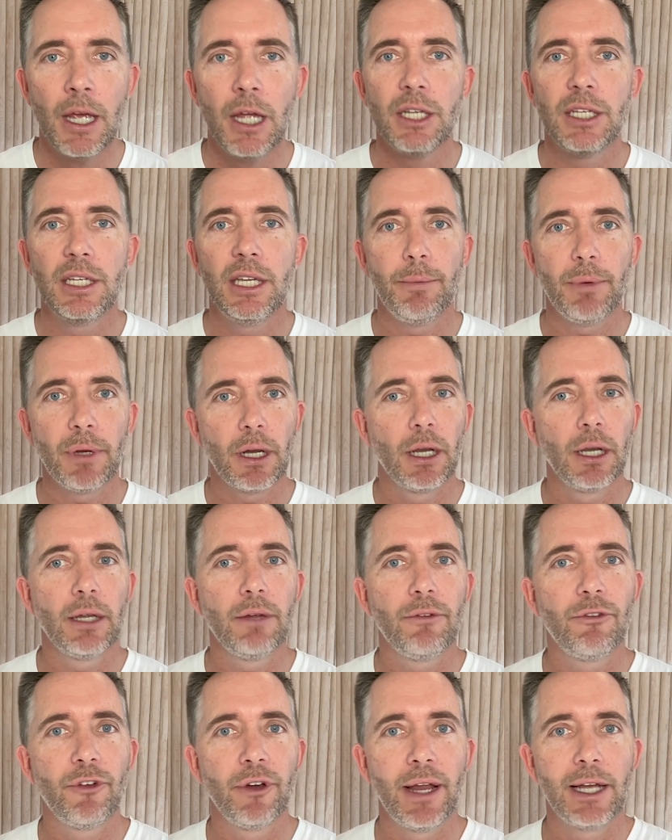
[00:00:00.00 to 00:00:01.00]
typically
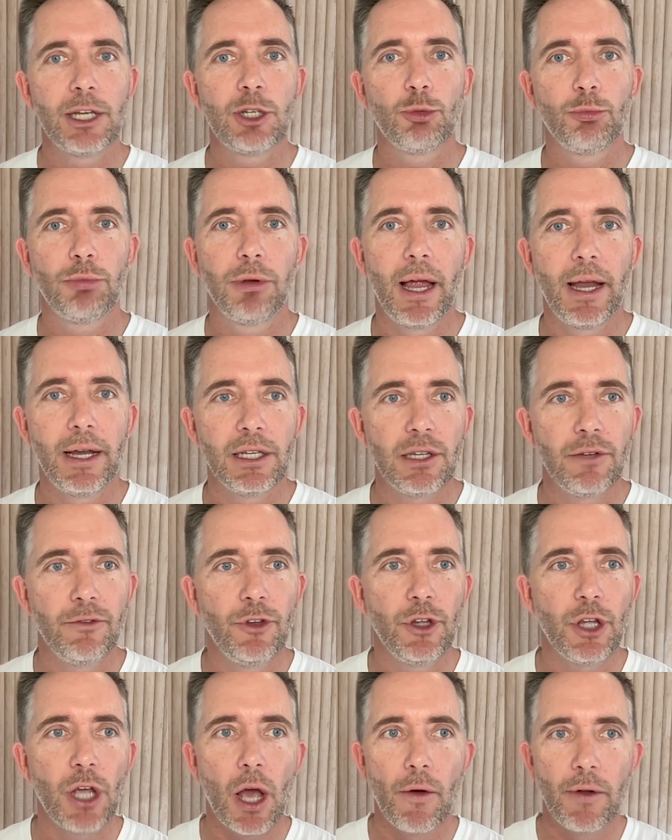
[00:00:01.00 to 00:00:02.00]
financial planners, if
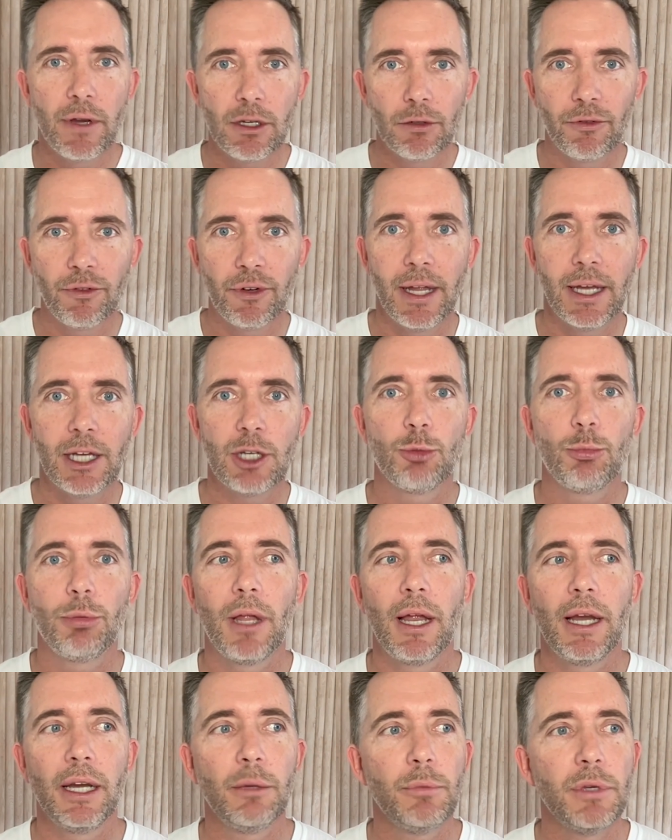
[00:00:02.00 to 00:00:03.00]
you go into a financial
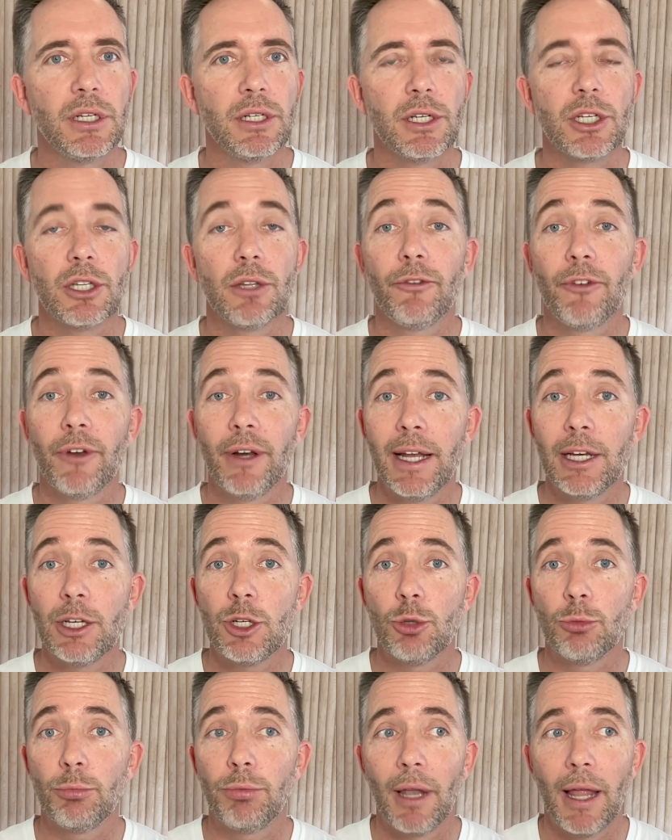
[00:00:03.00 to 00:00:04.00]
planning business, the
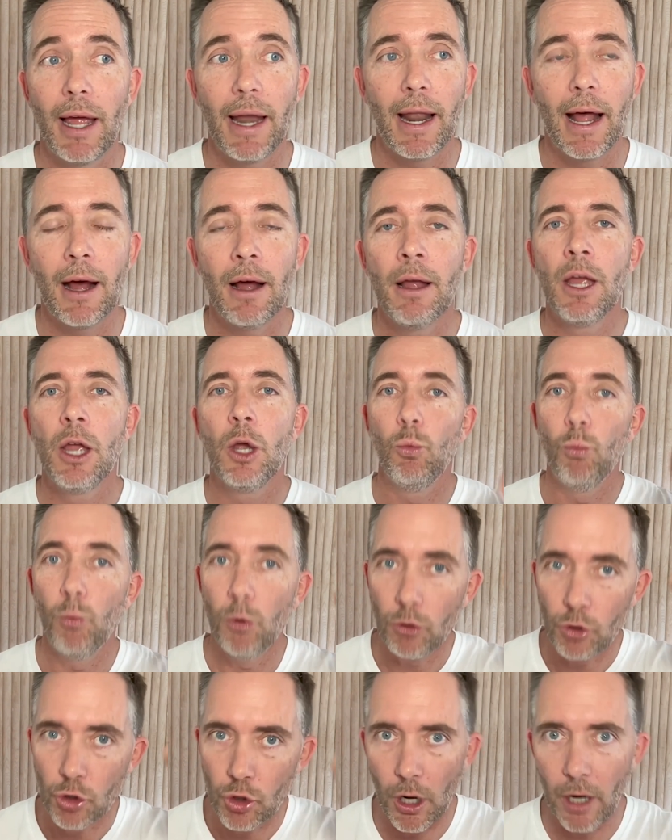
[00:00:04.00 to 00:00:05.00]
financial planner will
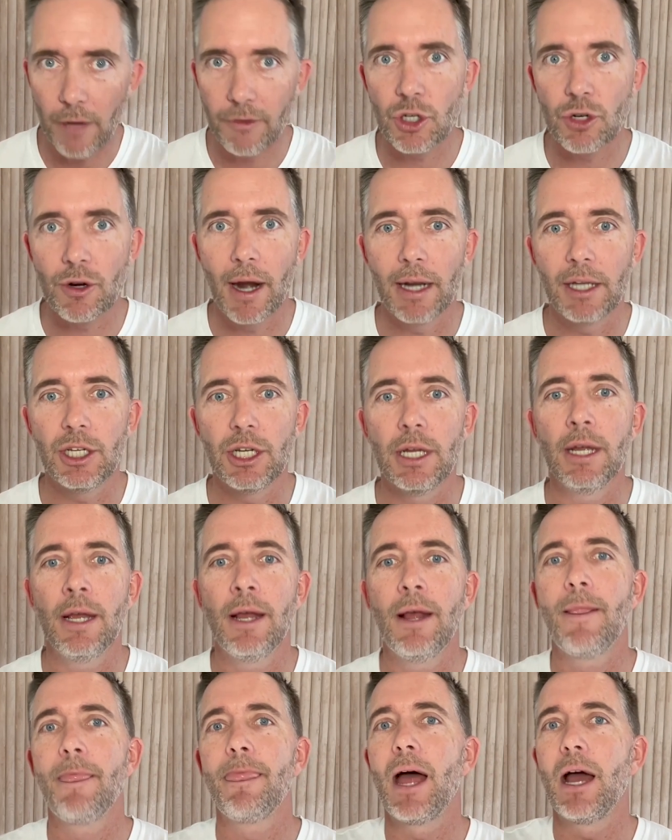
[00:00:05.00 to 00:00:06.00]
drive strategy.
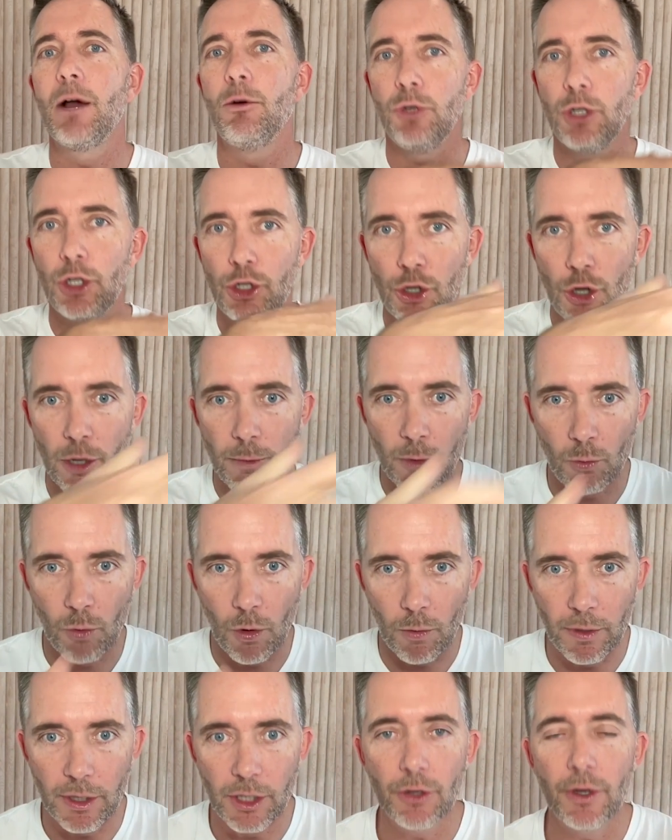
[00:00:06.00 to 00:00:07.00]
They will determine what
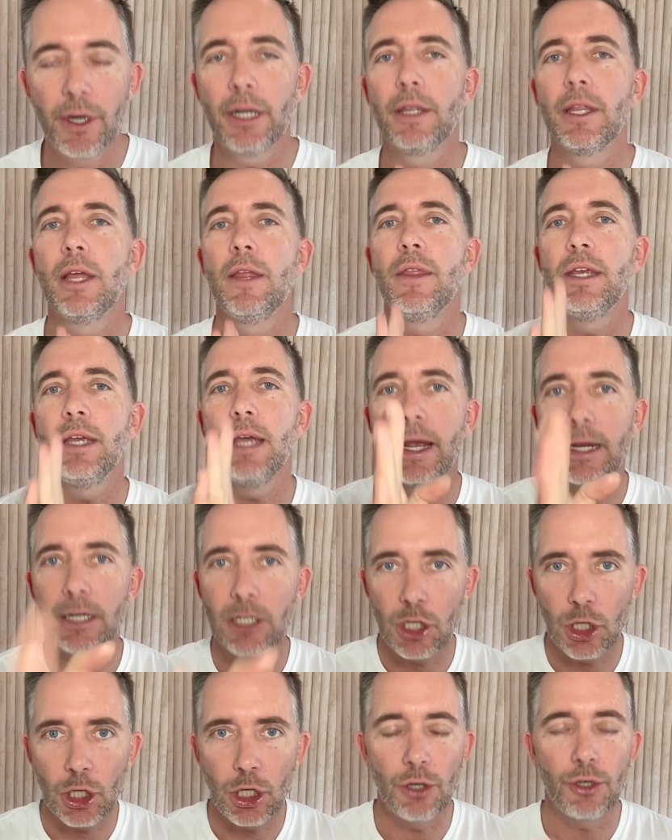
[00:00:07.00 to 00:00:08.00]
we're doing, and then the
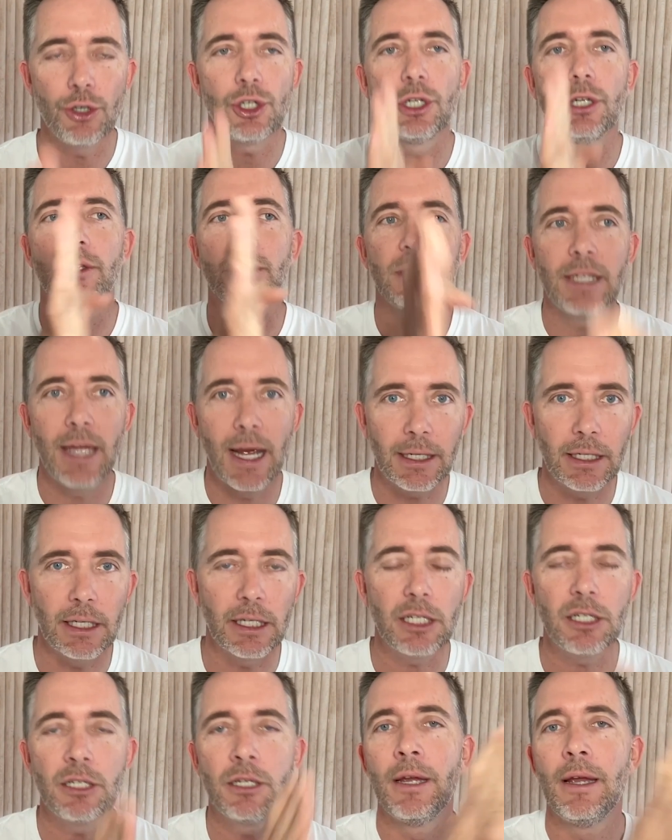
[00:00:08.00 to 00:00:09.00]
execution and the
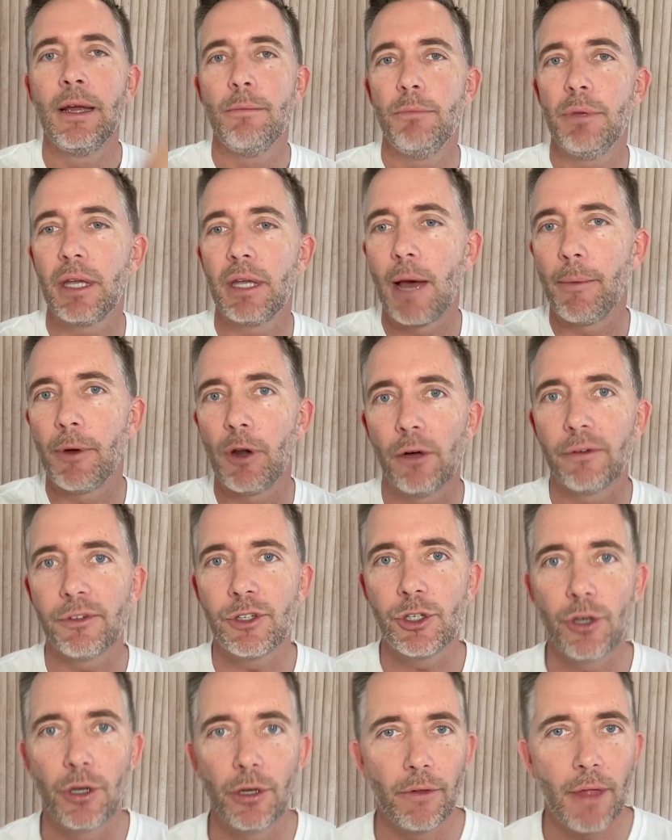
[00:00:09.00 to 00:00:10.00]
tactics become an
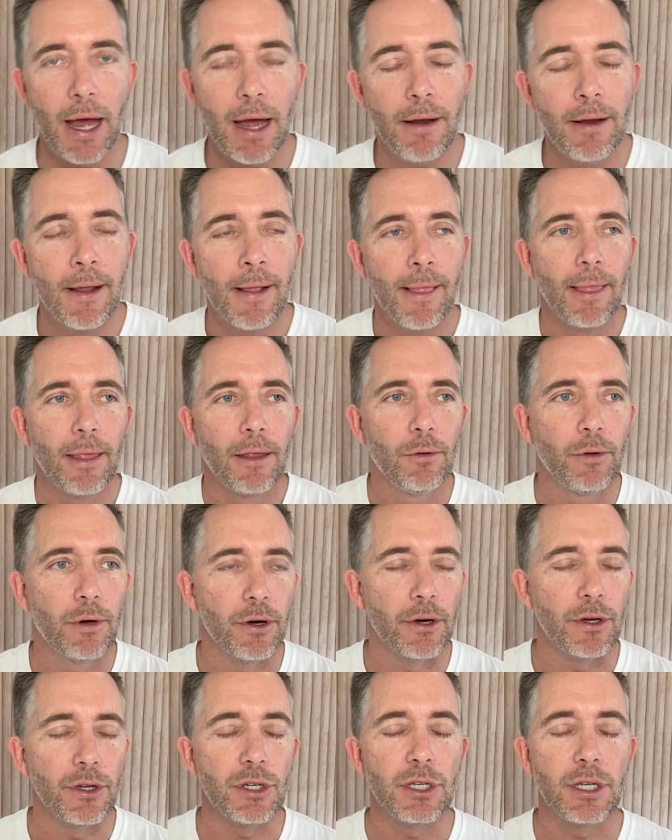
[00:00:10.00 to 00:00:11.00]
offshoot of that,
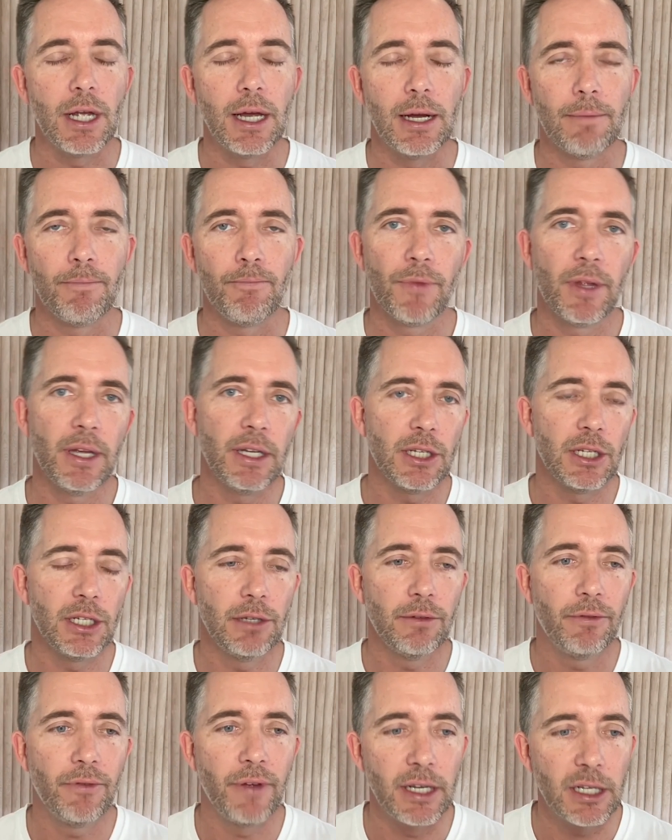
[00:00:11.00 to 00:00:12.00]
whereas it's a
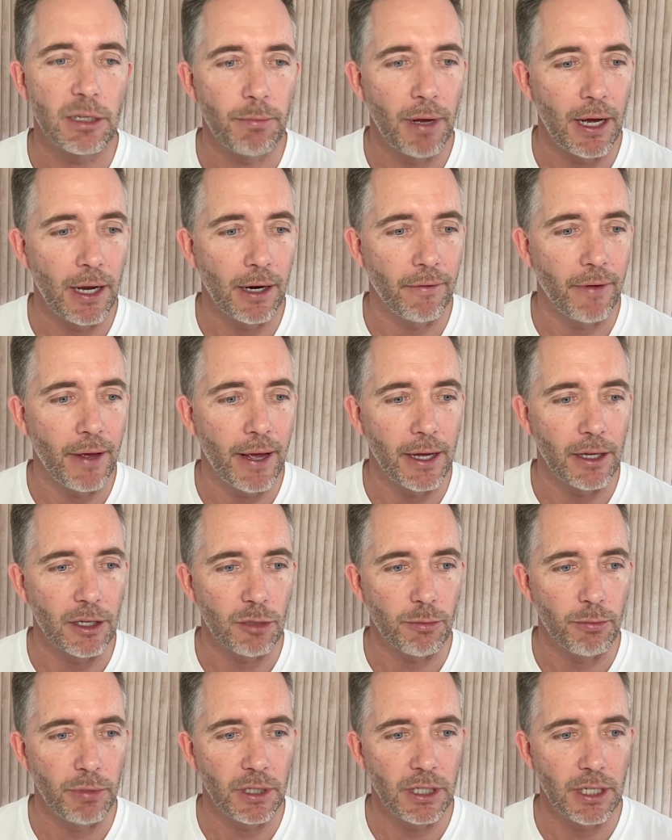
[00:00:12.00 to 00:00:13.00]
defense part of ours.
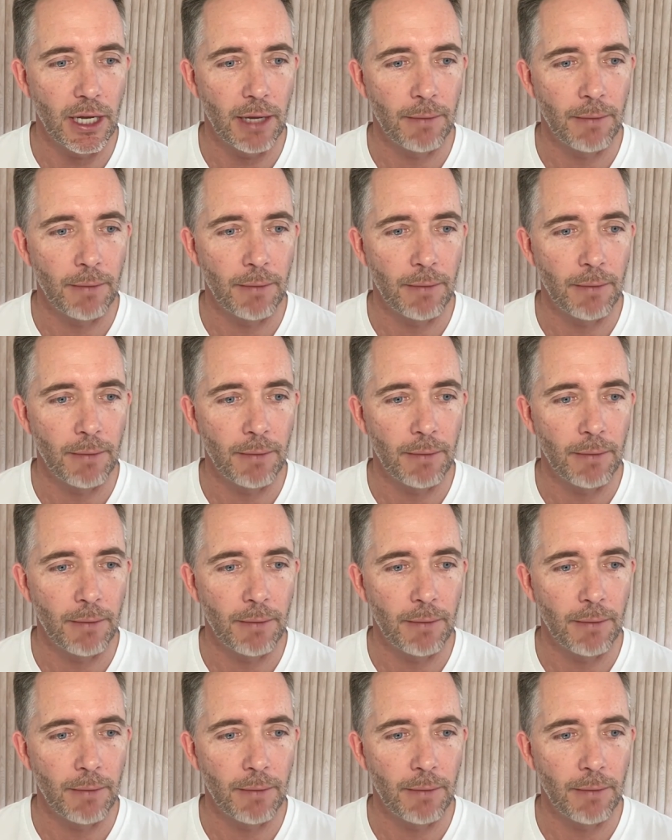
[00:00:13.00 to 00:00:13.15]
But